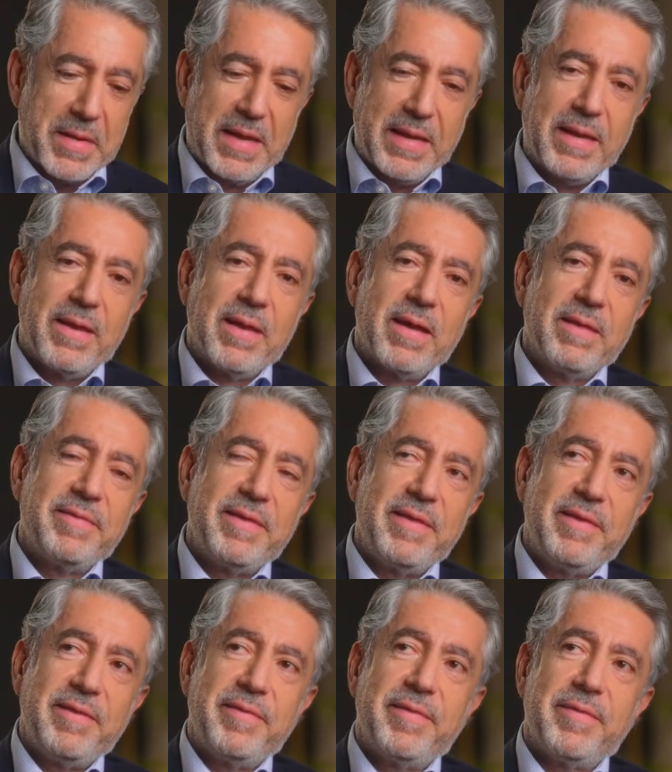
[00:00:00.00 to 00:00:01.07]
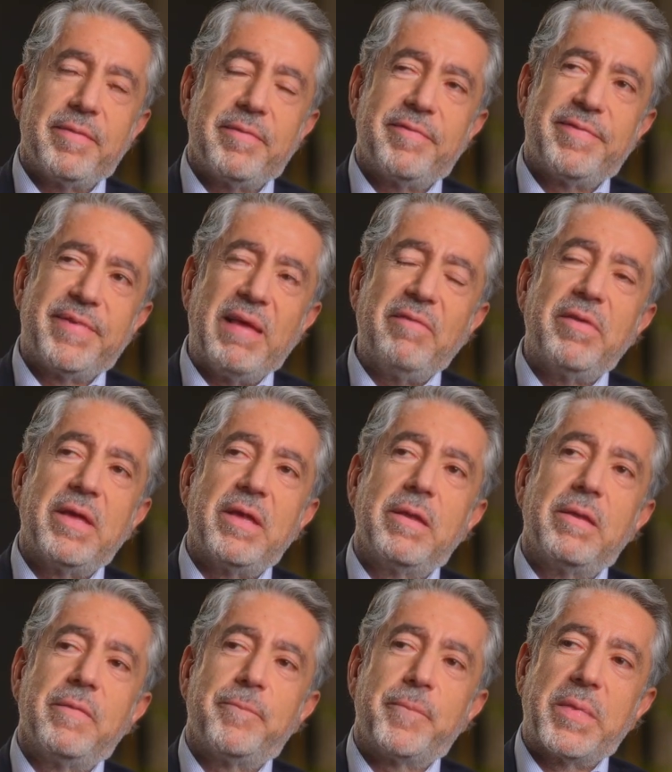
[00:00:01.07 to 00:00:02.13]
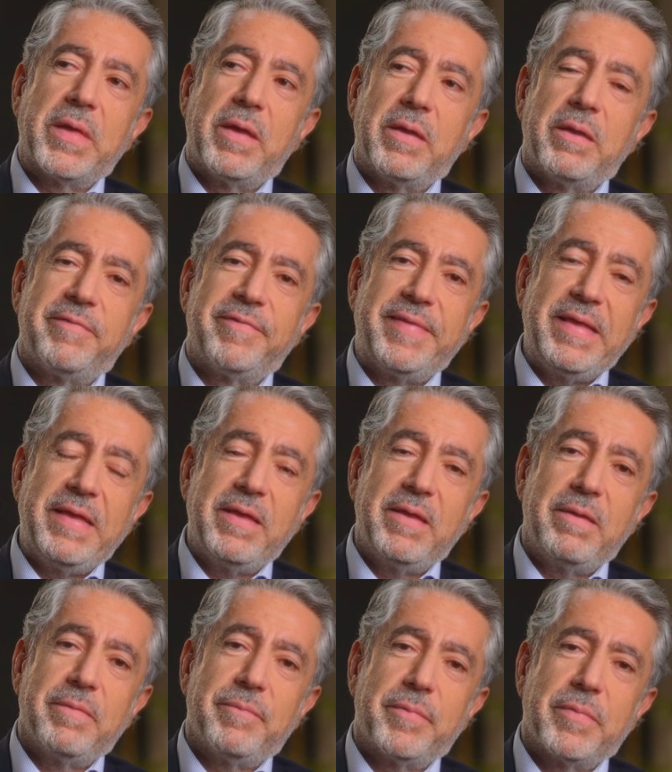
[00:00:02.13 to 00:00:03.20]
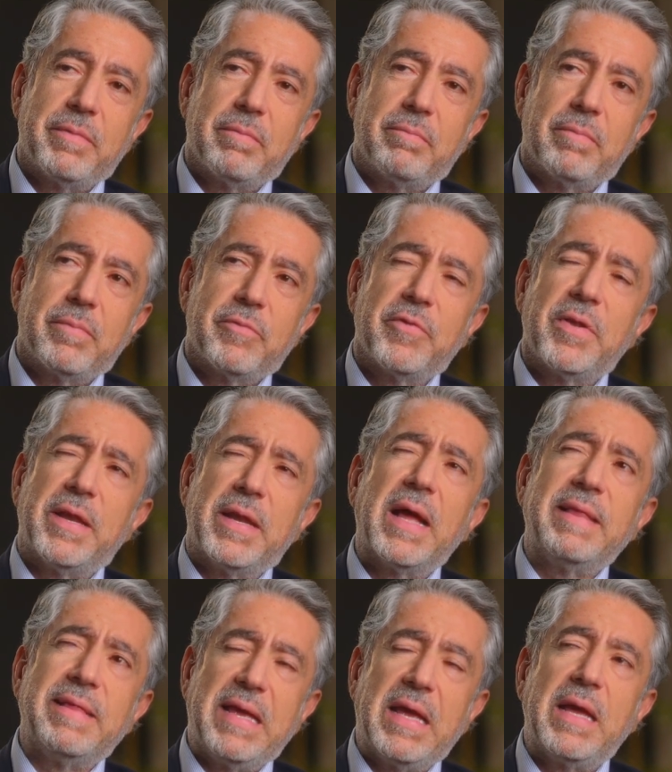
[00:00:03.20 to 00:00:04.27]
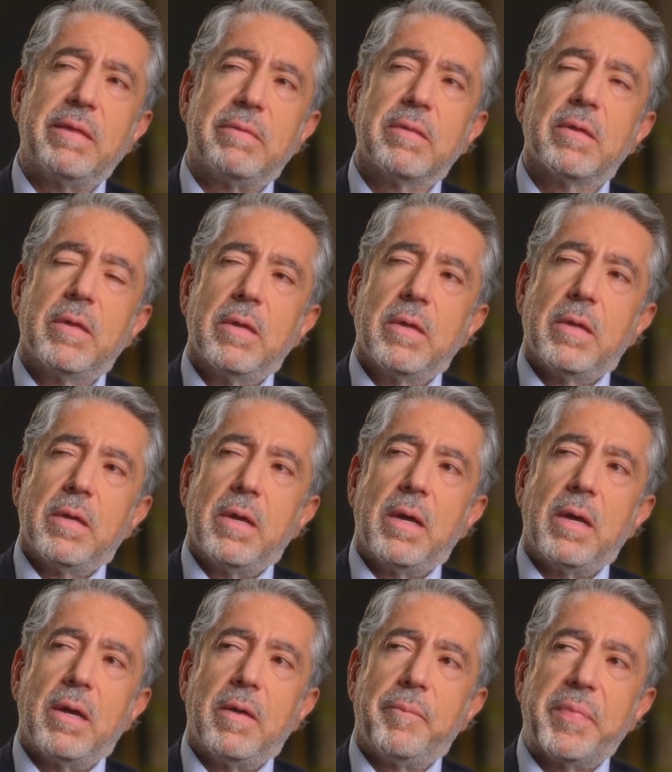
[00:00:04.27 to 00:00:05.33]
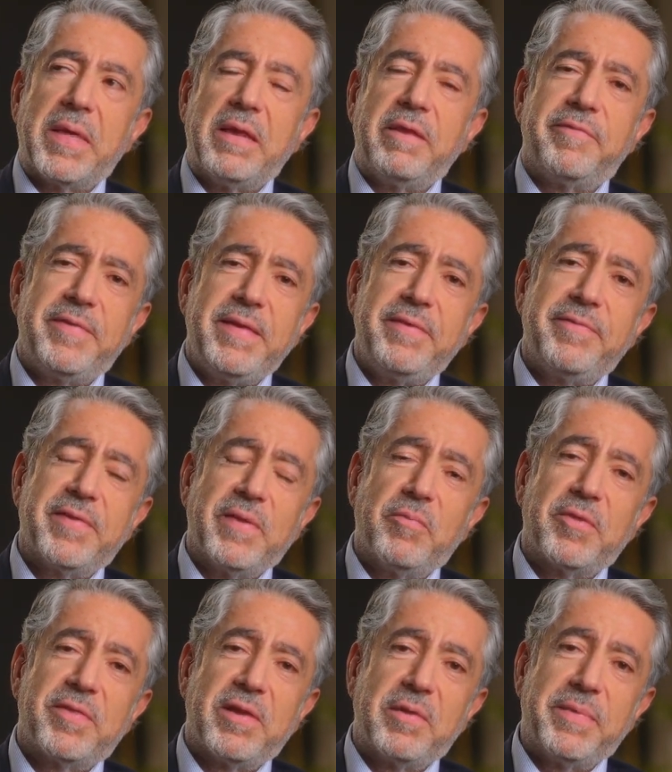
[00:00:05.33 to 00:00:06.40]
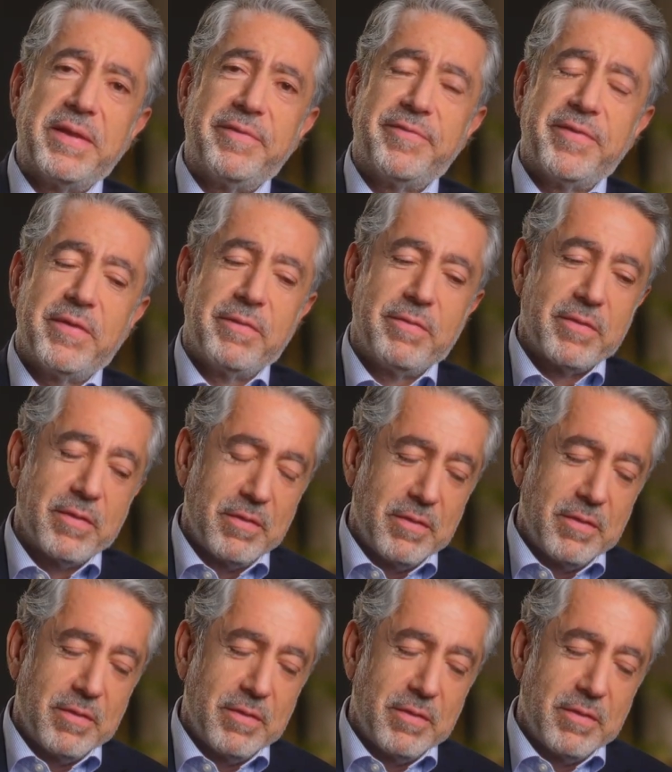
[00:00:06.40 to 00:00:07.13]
in 97, in a scene, sorry, 98, in a scene somewhat reminiscent